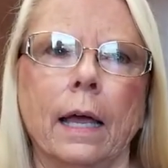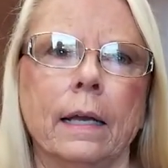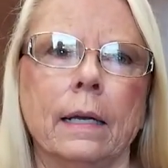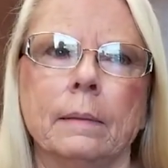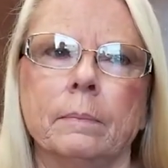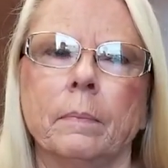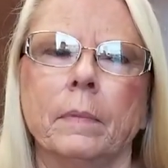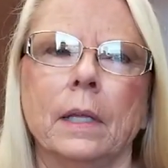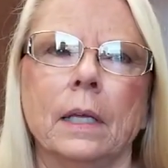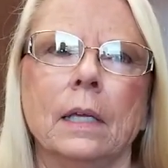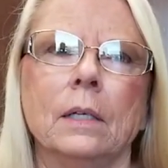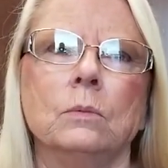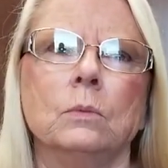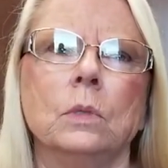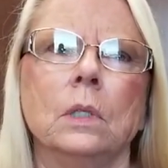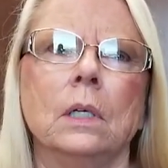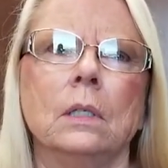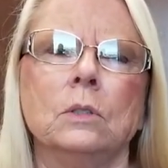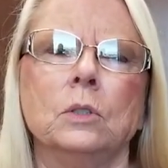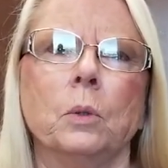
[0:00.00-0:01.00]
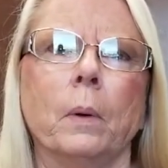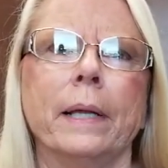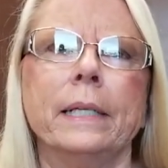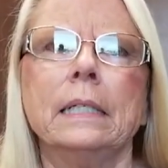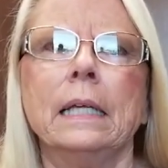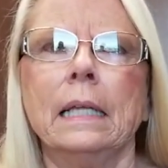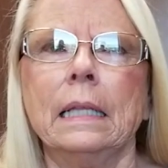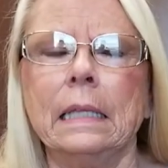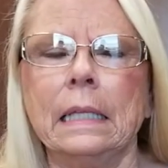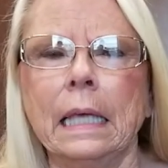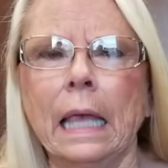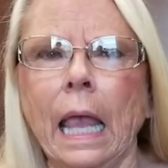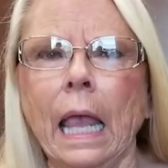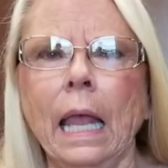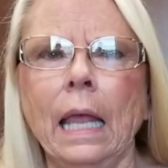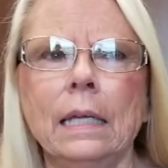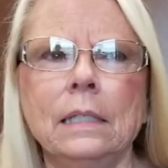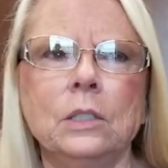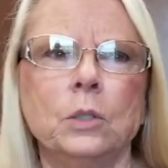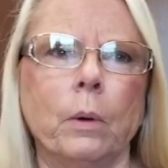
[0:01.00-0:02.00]
I'm thinking, well, do I take the
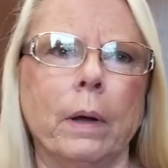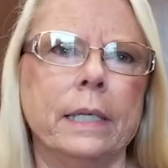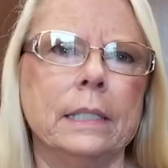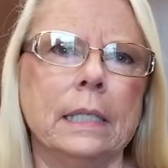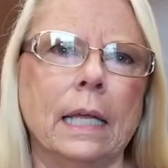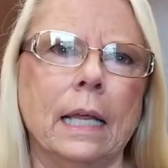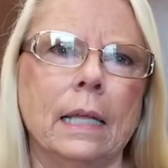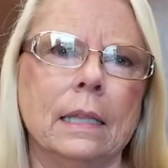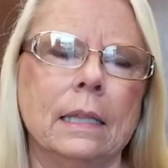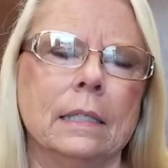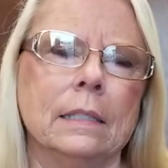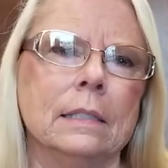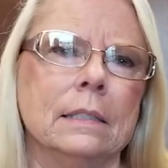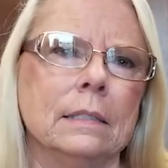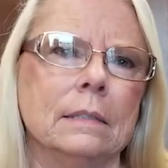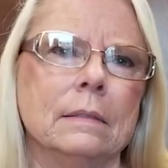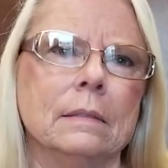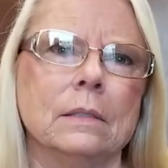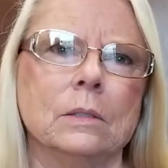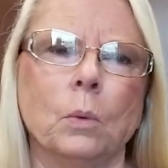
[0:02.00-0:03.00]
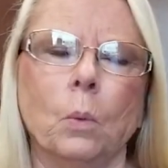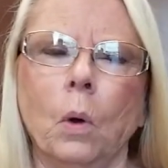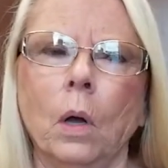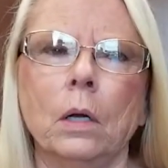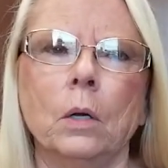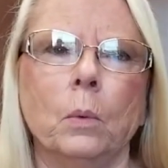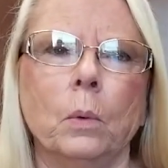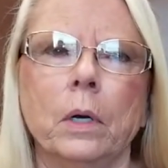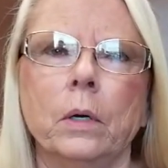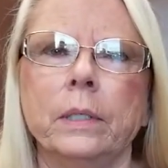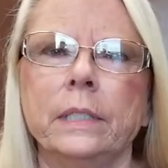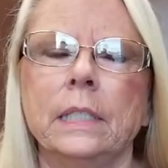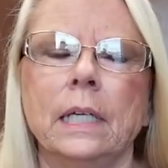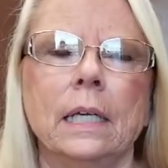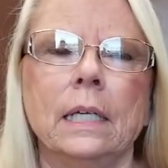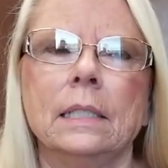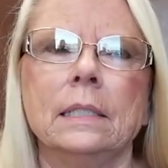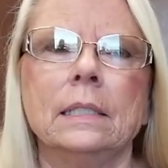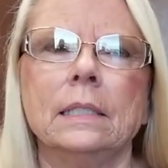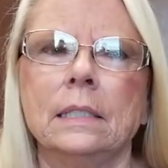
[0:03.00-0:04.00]
cane? Do I take the walker? What do I take?
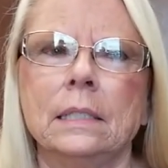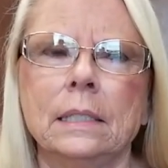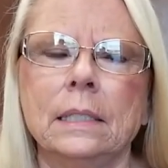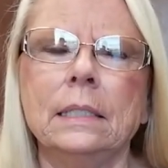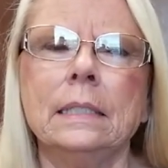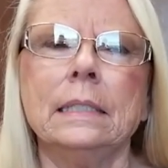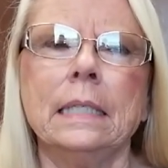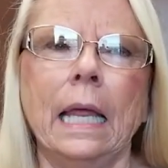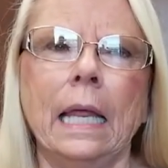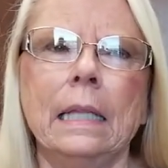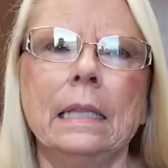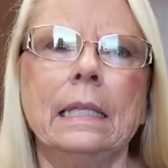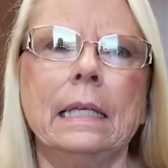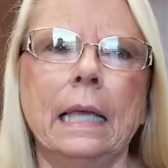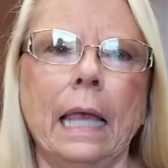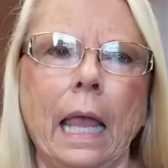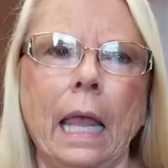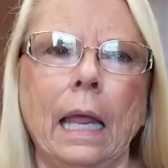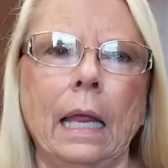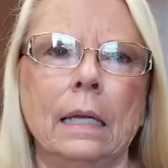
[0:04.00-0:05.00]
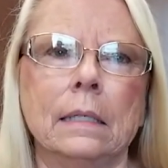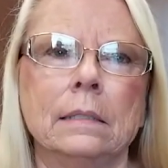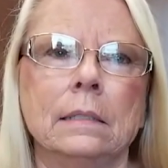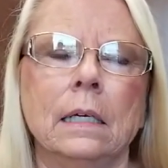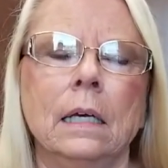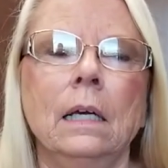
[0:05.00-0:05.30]
He says, let's take the cane.